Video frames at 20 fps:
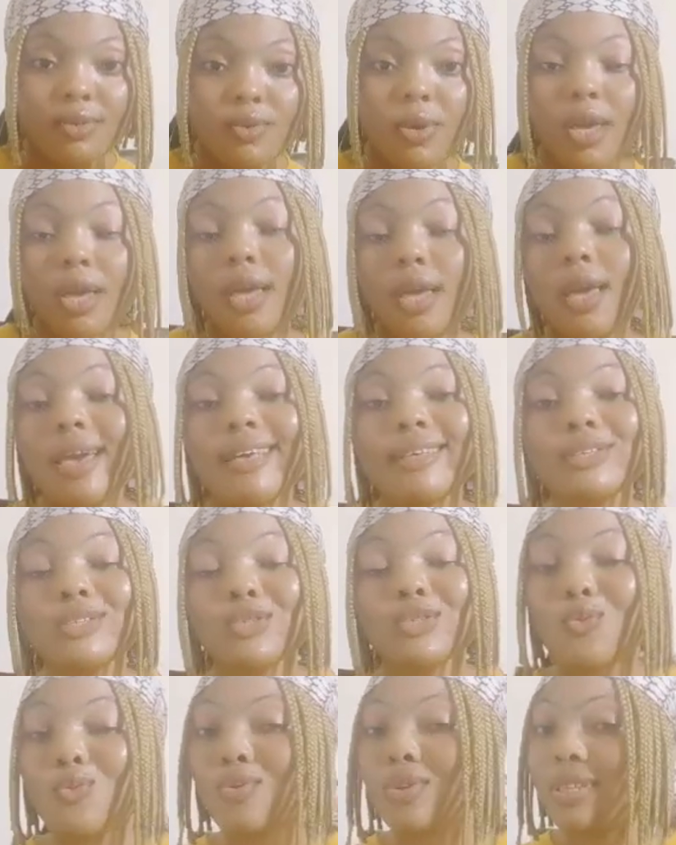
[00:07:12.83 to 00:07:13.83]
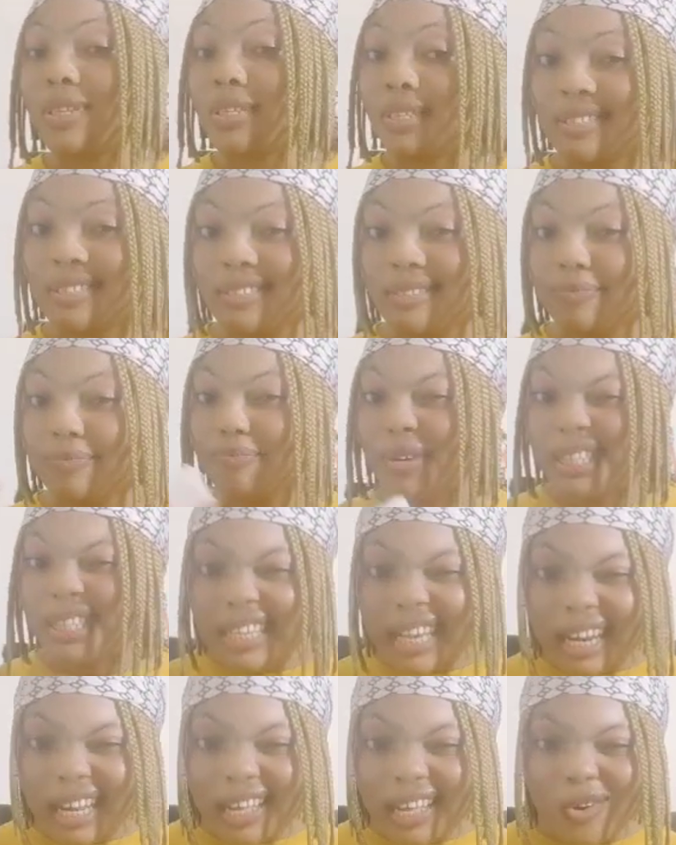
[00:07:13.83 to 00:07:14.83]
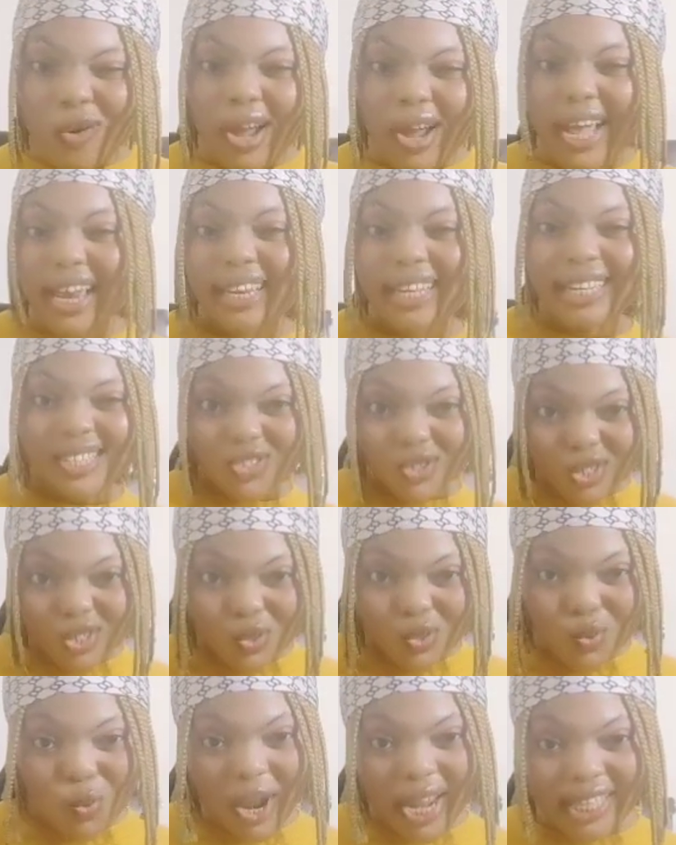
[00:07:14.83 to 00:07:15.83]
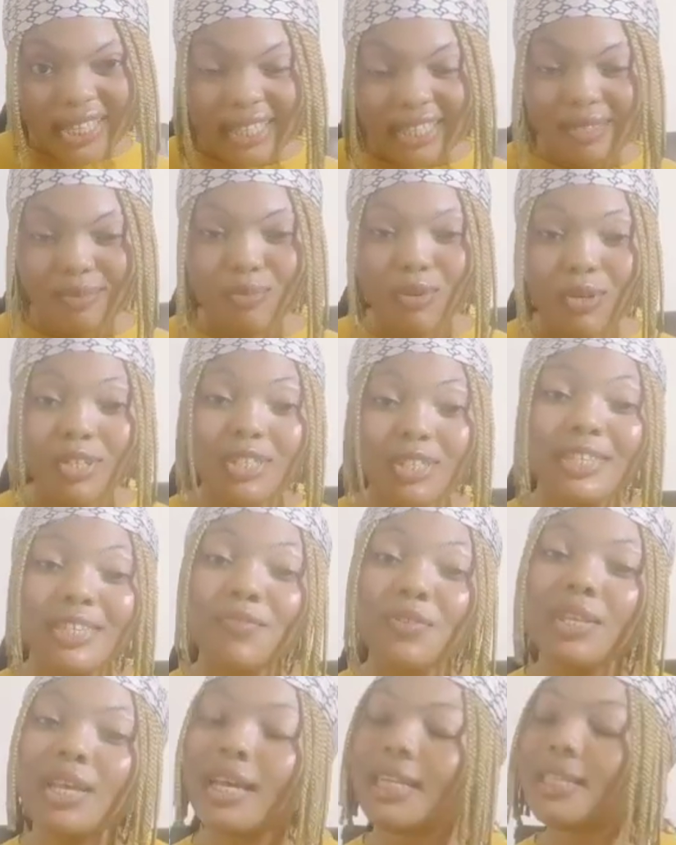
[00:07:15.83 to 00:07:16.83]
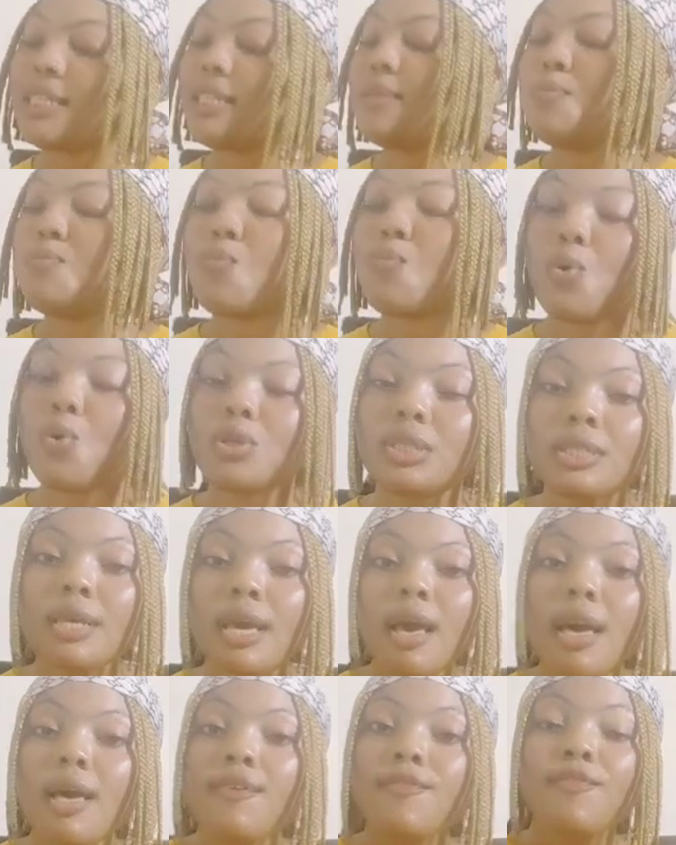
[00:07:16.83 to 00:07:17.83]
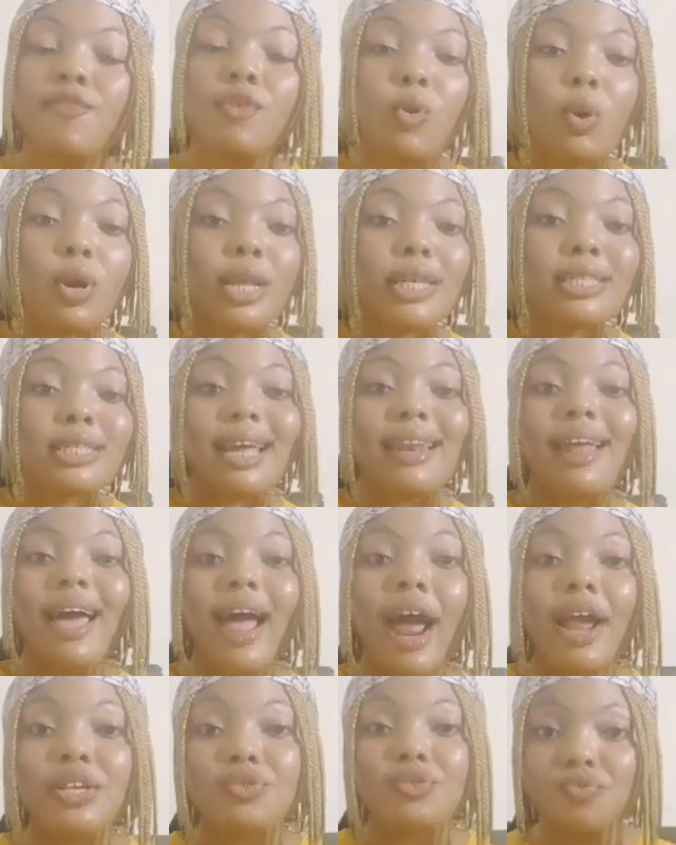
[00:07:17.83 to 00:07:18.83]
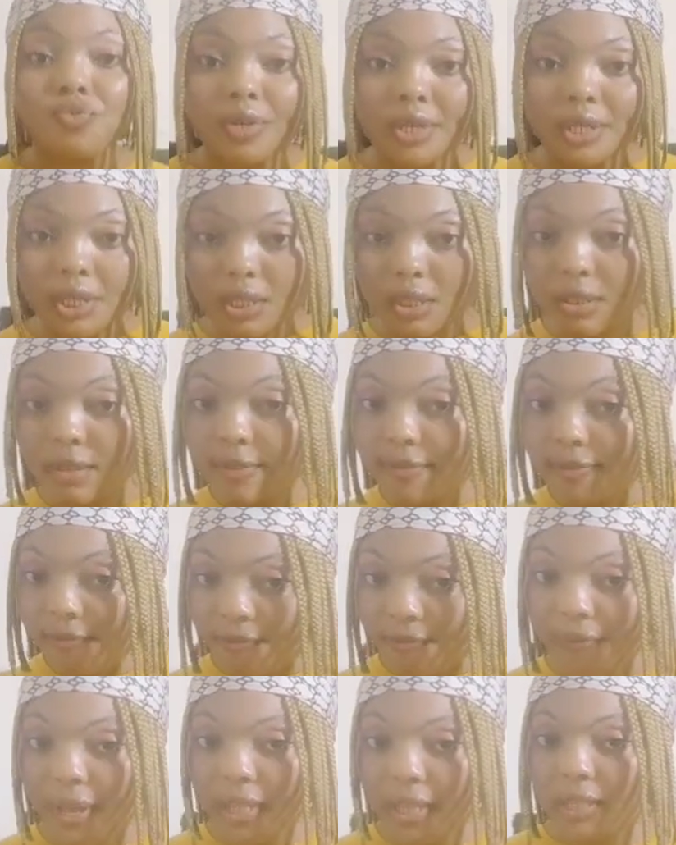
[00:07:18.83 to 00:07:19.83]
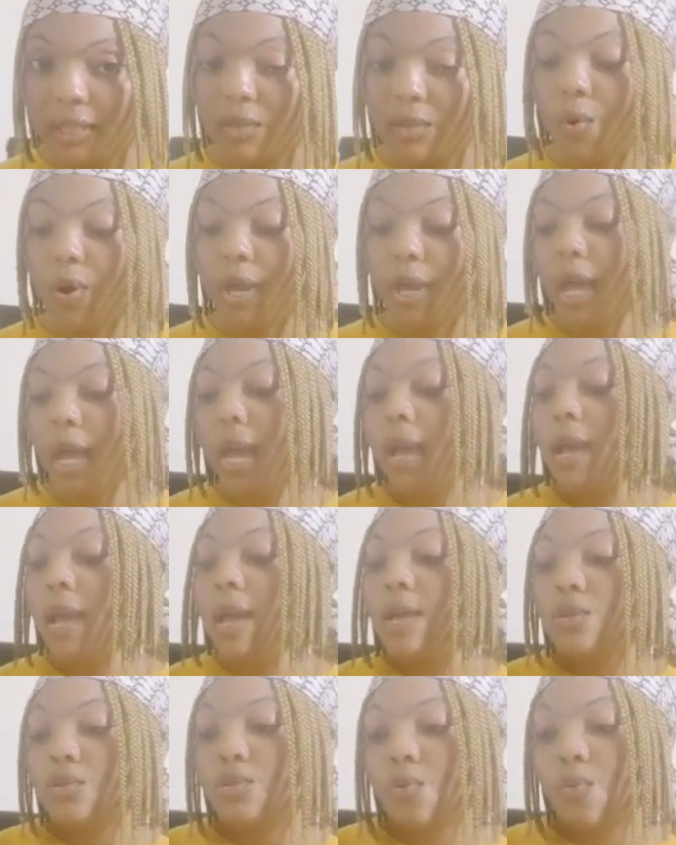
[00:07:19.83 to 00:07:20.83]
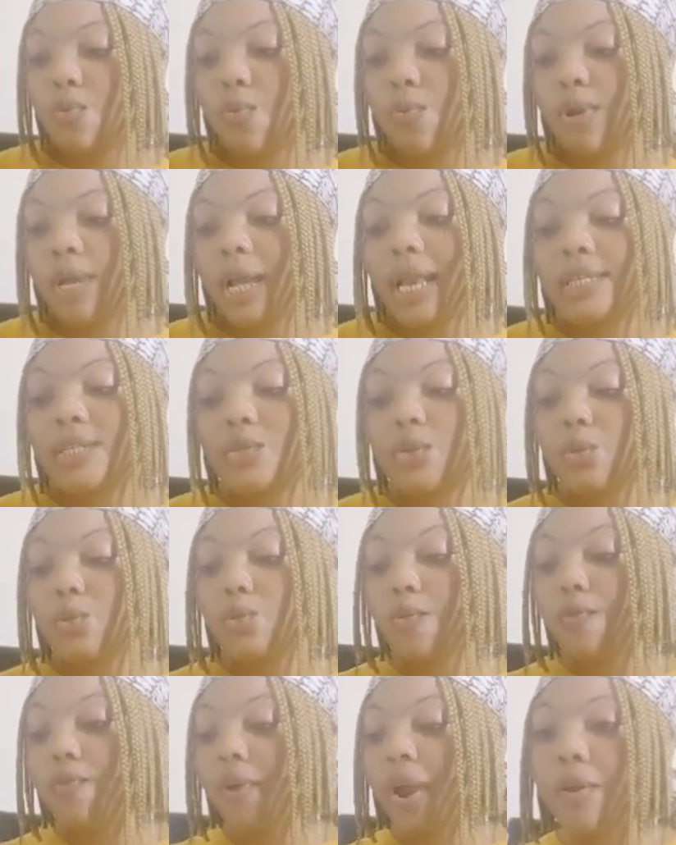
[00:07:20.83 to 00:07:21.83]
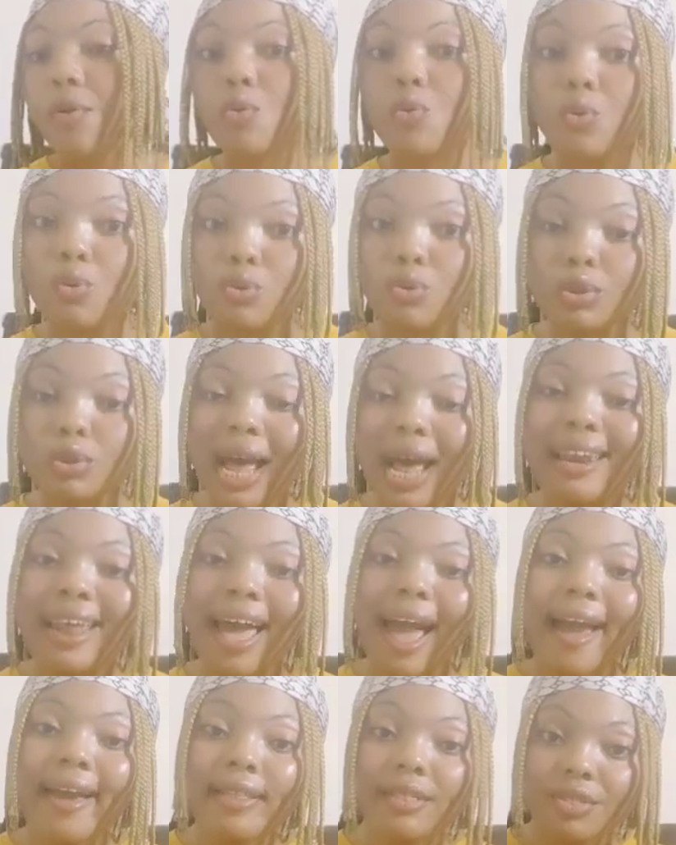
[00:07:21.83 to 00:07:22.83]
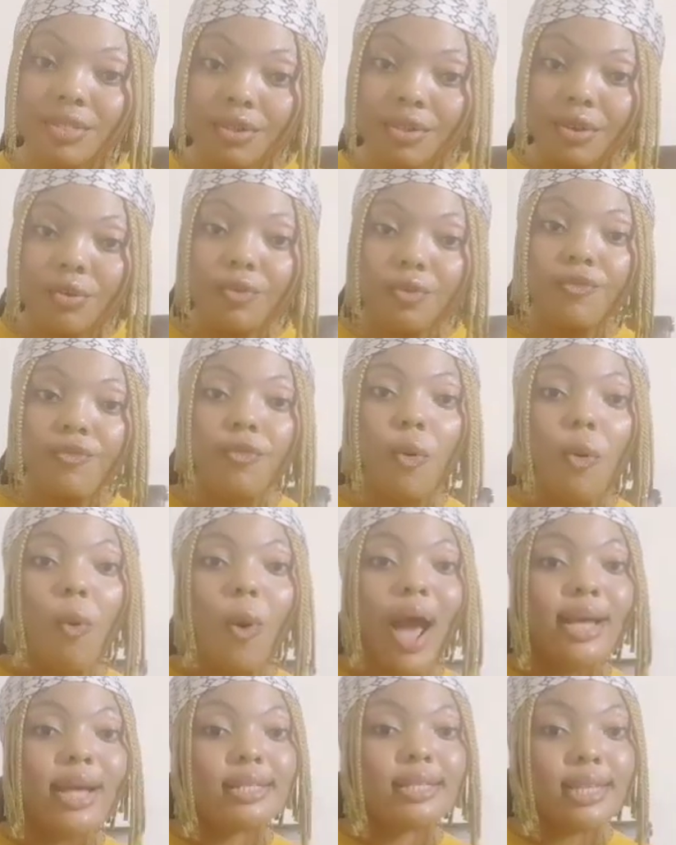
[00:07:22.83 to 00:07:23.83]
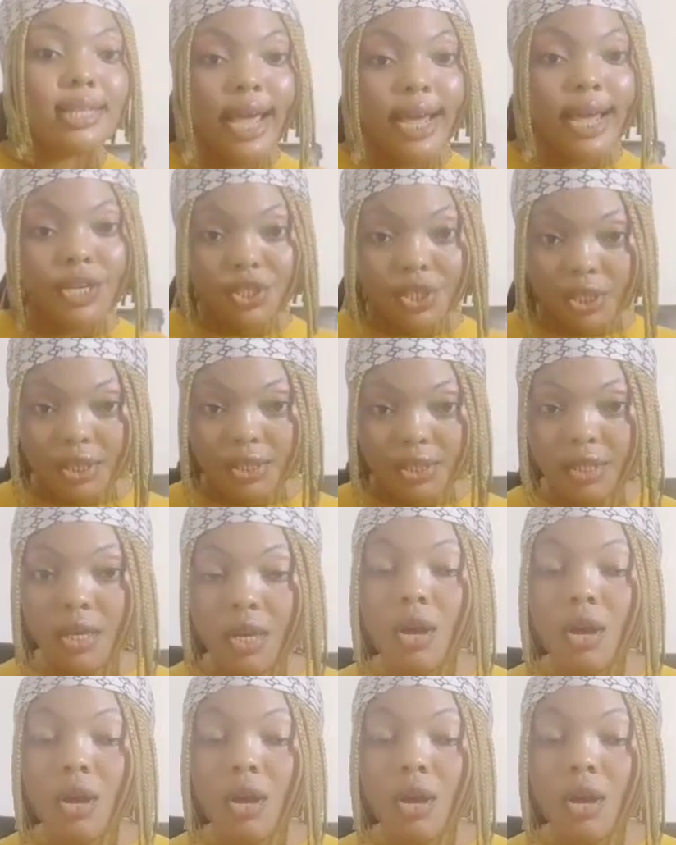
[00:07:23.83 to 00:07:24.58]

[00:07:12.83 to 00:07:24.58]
Okay, so this is basically organic. It doesn't whiten, but it gives you that smooth, flawless, and hydrated face. Okay, so and it's also very good and ideal for anti-aging.